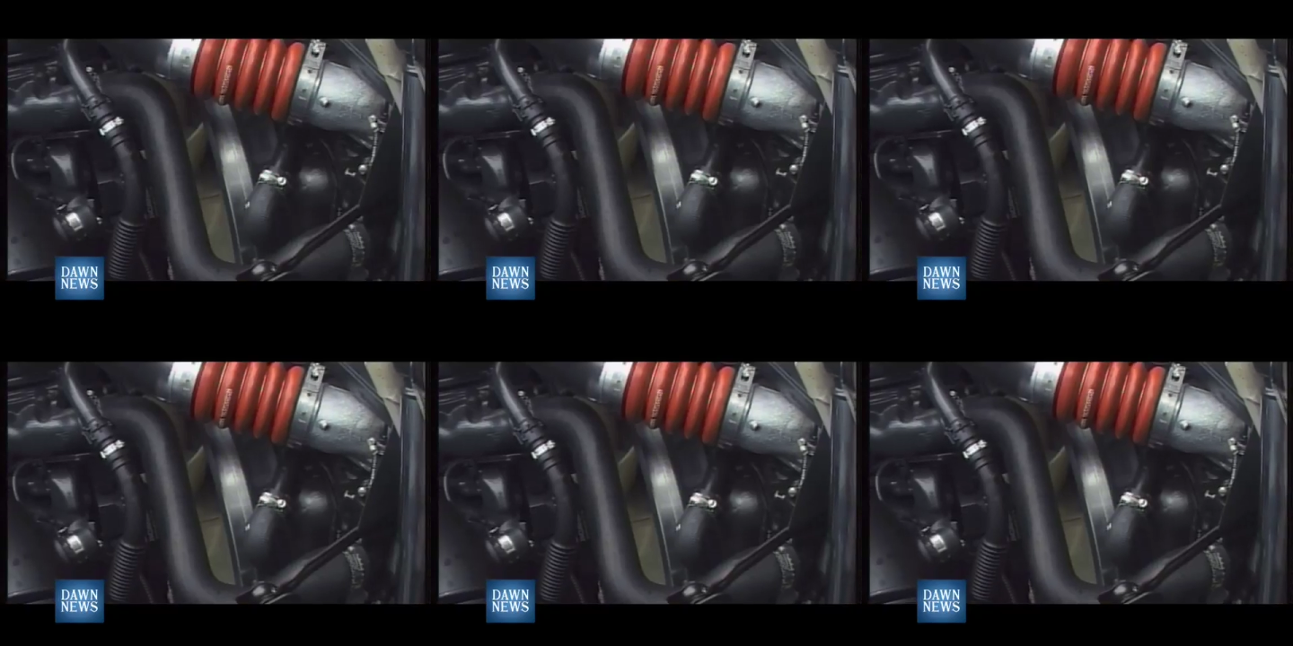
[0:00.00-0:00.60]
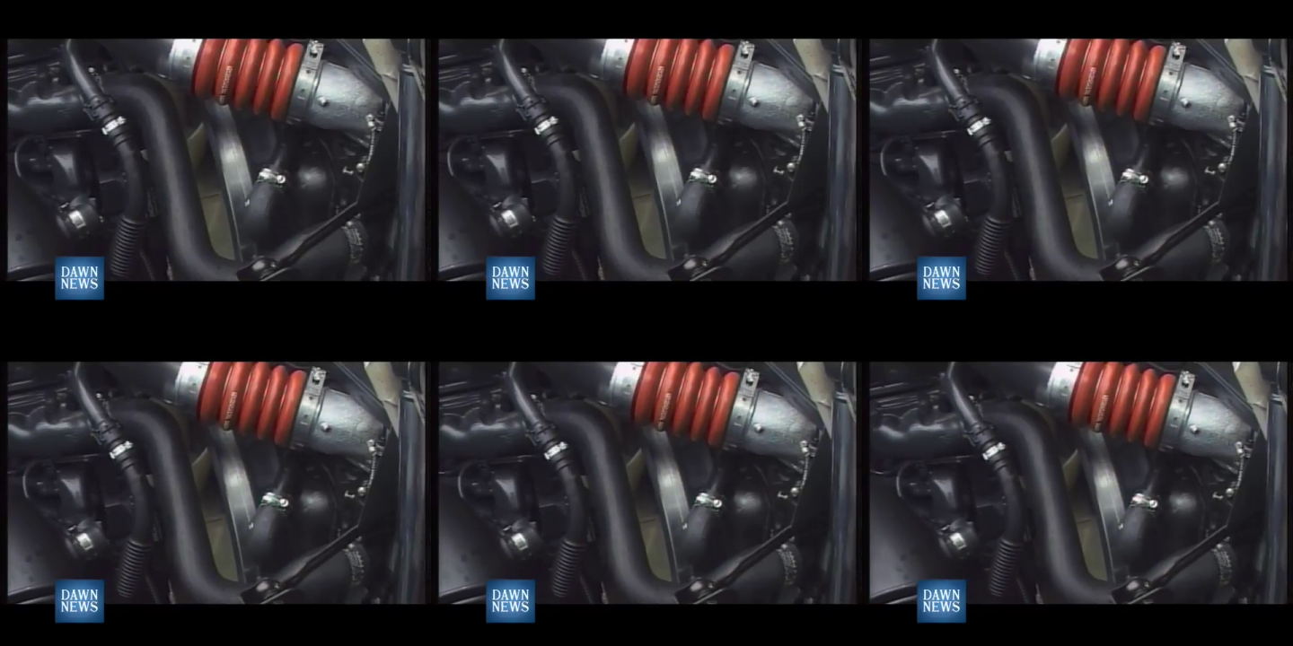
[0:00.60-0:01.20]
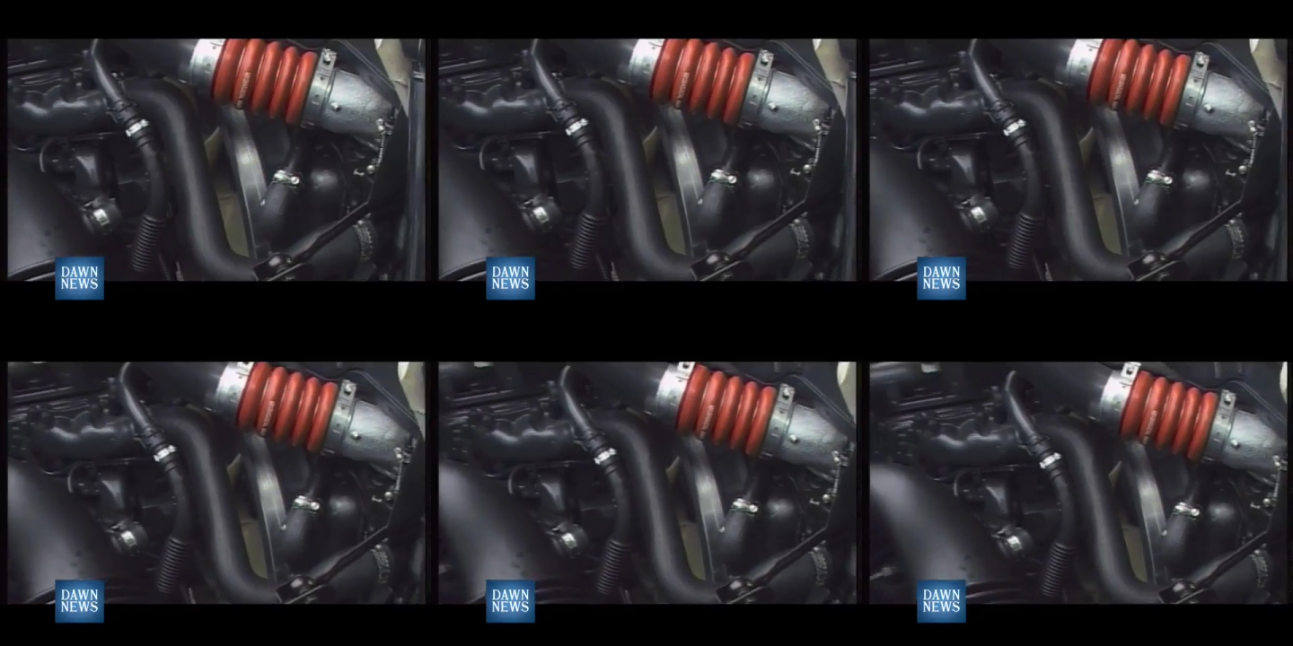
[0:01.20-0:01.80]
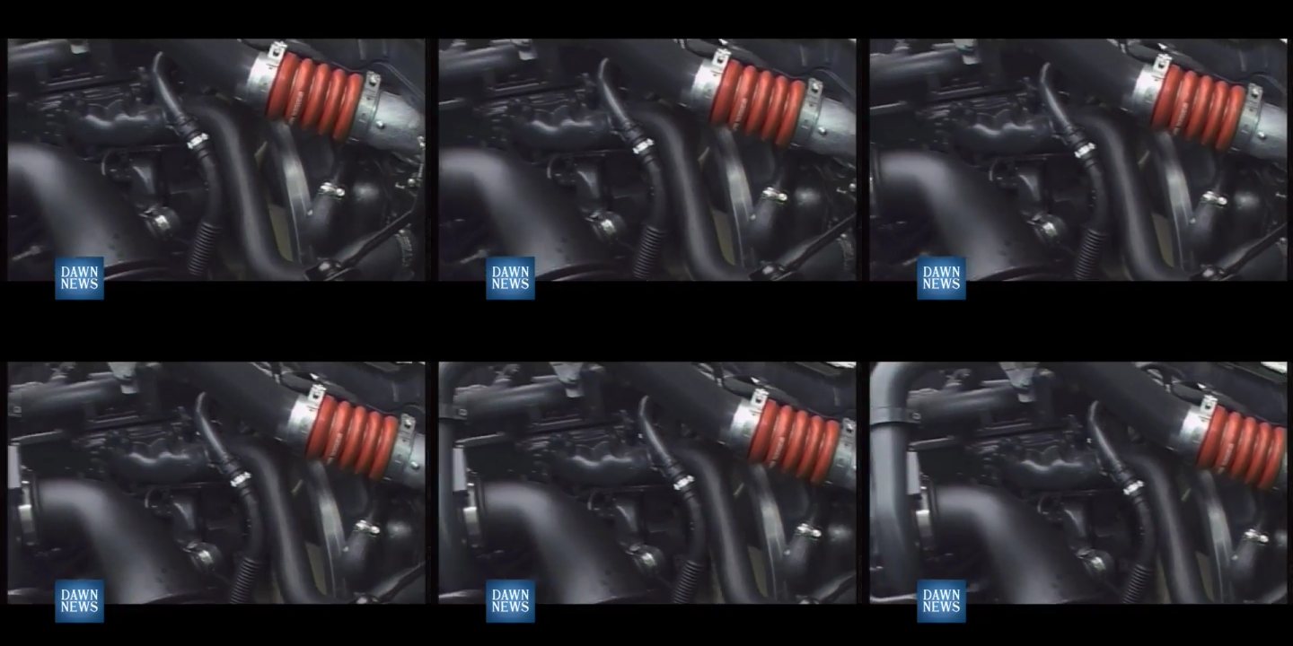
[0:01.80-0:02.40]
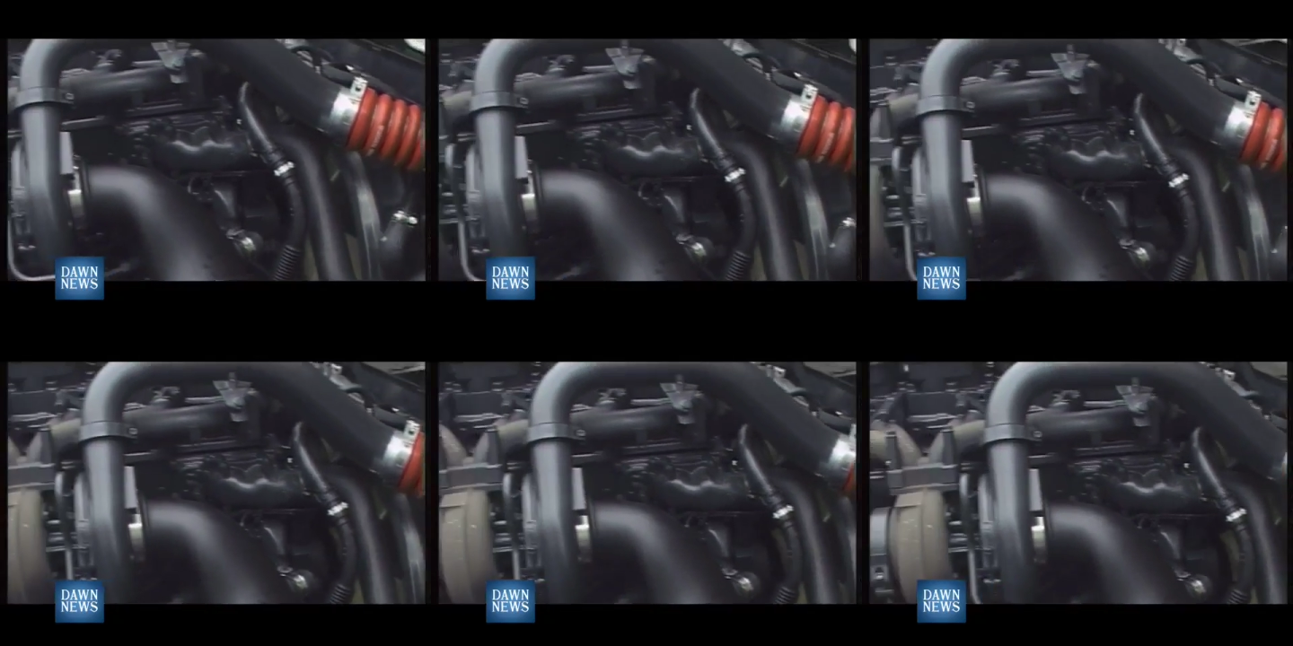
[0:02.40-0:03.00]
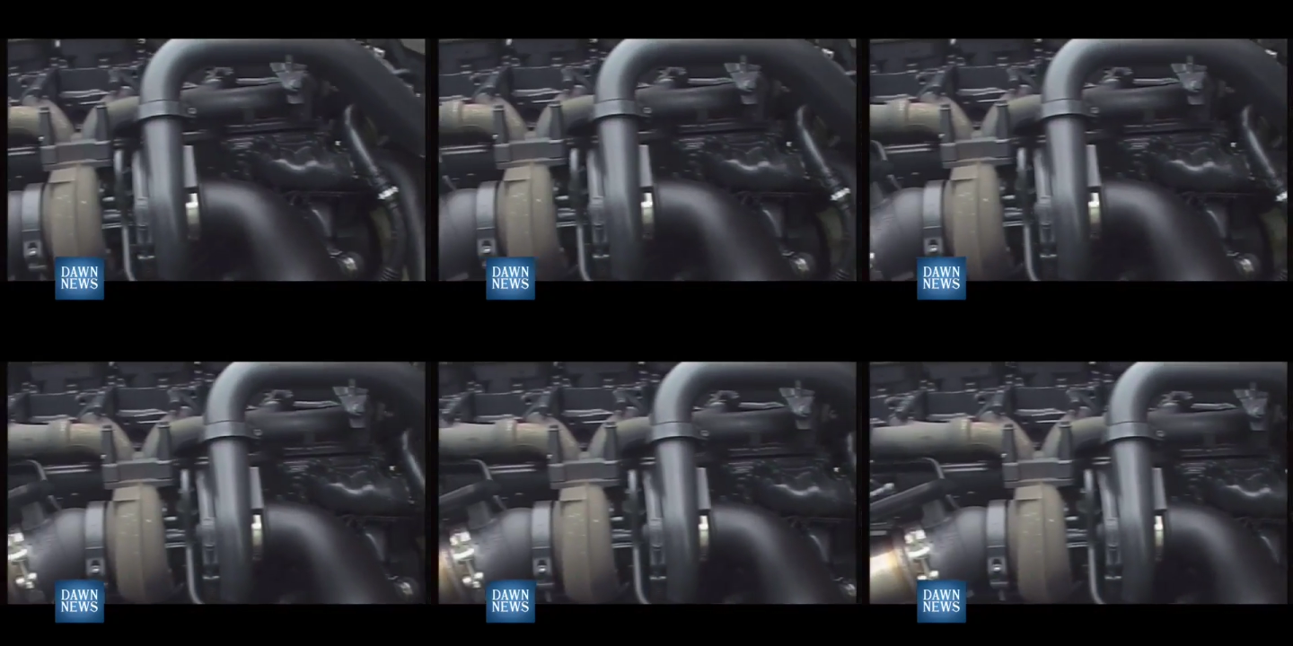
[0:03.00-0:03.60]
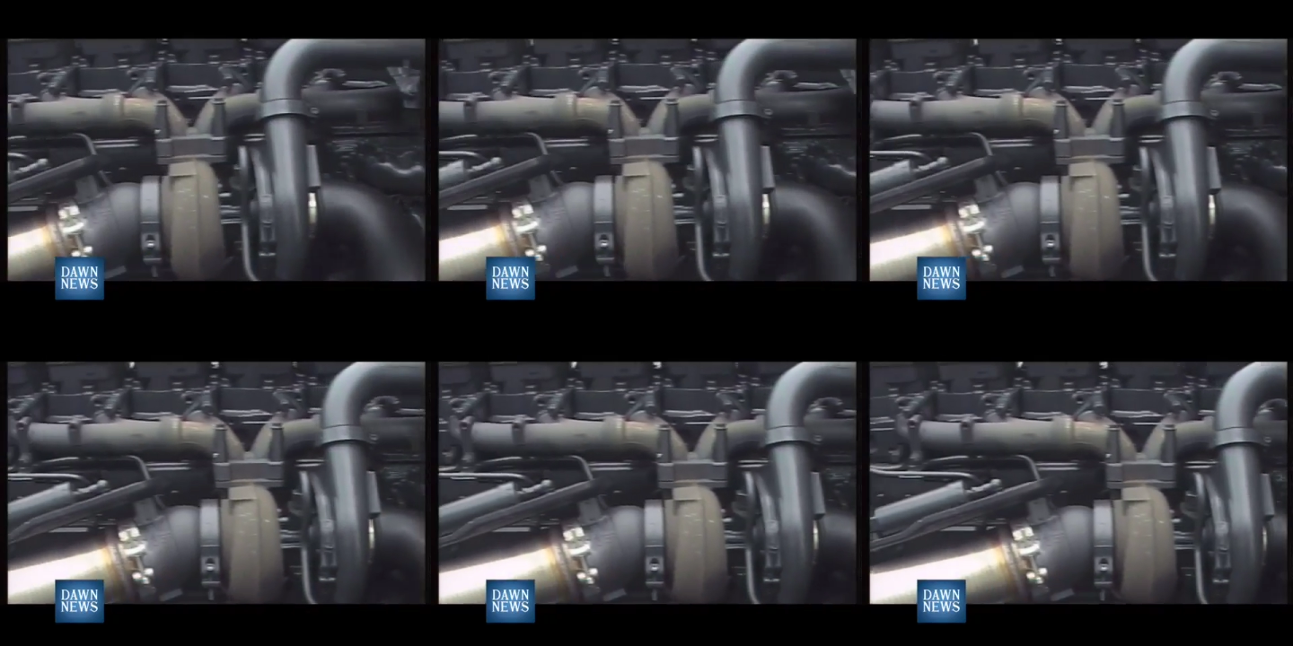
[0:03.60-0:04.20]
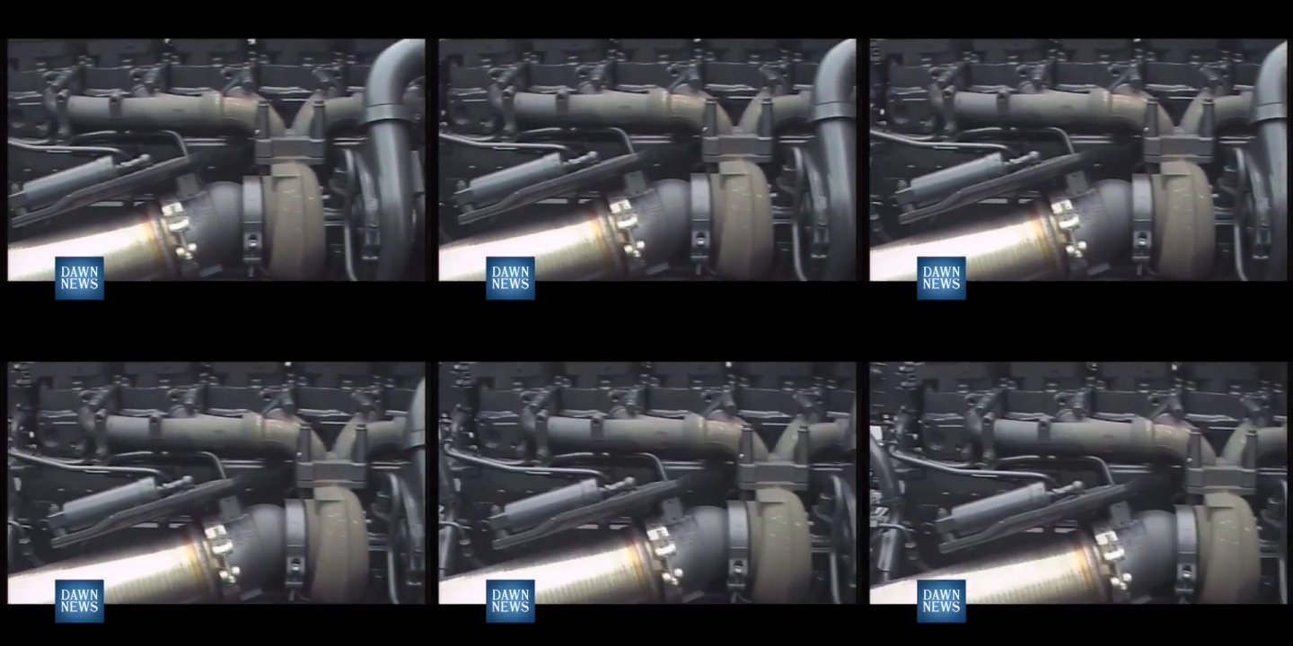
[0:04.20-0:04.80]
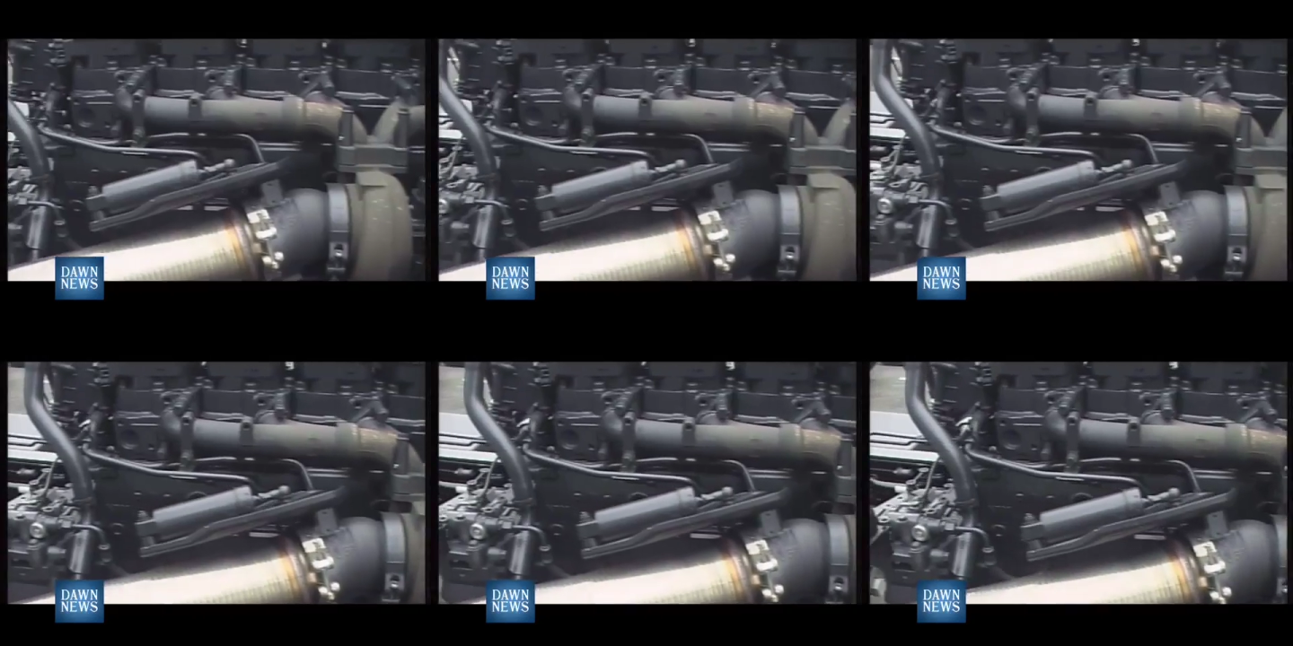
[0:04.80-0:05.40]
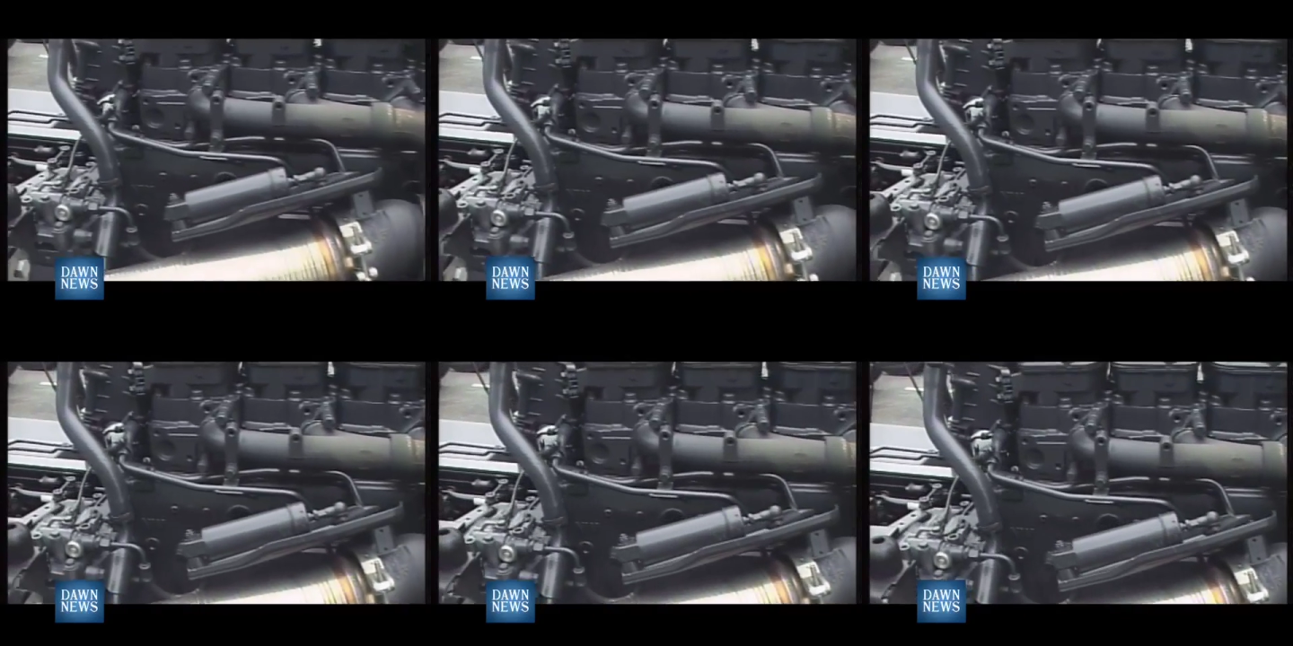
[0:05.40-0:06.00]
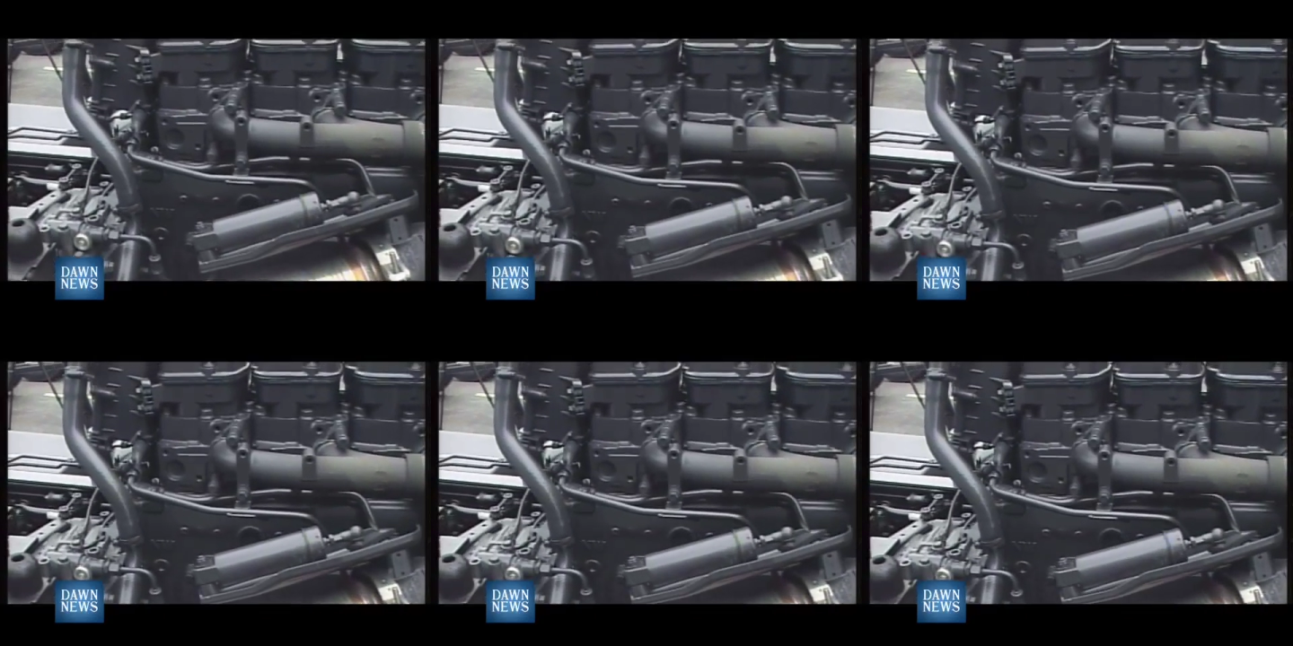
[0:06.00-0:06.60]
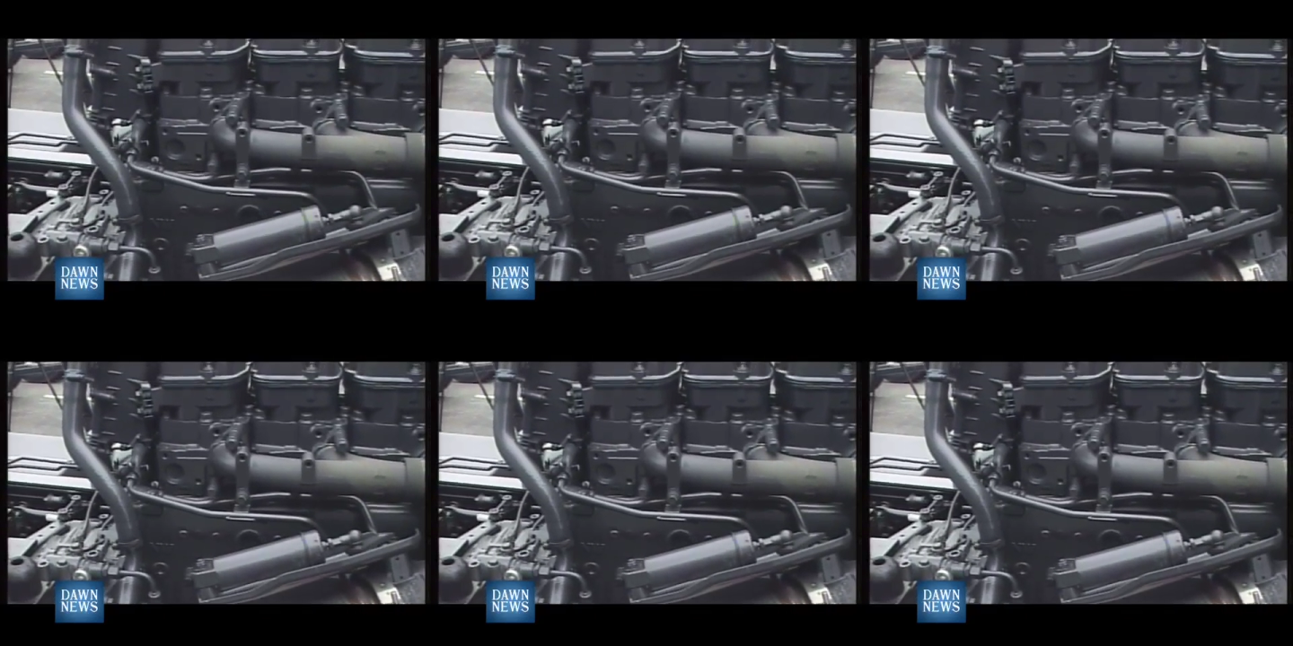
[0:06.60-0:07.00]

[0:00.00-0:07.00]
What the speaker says: (no speaker visible)